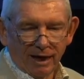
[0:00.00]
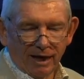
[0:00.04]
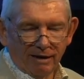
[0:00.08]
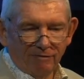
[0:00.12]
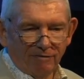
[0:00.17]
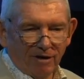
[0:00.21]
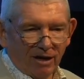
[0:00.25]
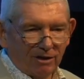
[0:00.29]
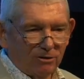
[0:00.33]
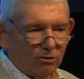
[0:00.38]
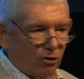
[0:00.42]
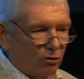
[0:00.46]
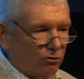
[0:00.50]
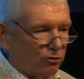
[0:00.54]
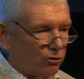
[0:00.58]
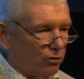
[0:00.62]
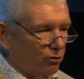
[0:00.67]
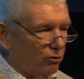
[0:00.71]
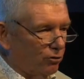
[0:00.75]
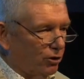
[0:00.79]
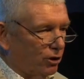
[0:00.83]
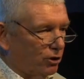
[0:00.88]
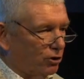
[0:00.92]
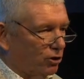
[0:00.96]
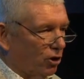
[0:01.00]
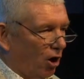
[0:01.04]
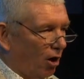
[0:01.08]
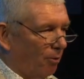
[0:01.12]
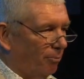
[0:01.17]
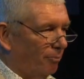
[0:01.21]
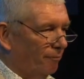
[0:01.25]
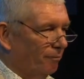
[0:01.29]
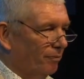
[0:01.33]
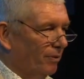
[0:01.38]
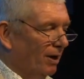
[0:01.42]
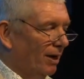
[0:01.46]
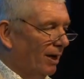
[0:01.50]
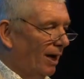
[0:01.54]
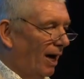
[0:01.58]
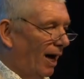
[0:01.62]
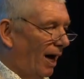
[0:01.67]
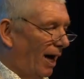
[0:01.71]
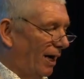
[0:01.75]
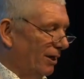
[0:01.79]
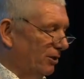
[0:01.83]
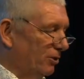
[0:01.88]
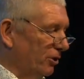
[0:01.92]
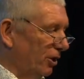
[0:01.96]
If I don't do the job,
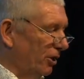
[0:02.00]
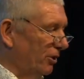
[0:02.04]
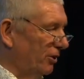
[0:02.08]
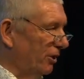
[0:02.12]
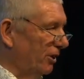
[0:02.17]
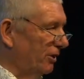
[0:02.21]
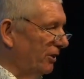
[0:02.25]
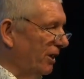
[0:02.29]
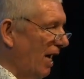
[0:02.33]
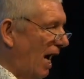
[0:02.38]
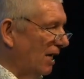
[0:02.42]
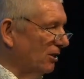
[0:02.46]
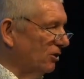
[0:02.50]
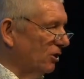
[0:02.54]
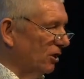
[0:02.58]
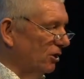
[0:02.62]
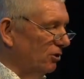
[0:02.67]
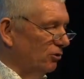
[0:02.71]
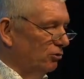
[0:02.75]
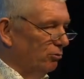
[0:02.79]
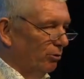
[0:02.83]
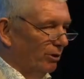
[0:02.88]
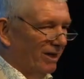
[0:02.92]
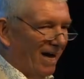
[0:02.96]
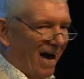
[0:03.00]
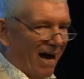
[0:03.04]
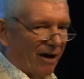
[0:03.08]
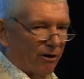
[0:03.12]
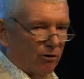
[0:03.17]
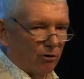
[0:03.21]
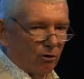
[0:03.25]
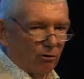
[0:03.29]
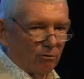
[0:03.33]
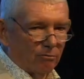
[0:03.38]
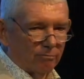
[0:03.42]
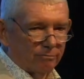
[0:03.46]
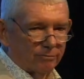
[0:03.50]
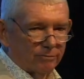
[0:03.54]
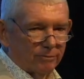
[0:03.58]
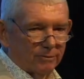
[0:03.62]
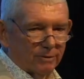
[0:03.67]
I turn the dash into an arrow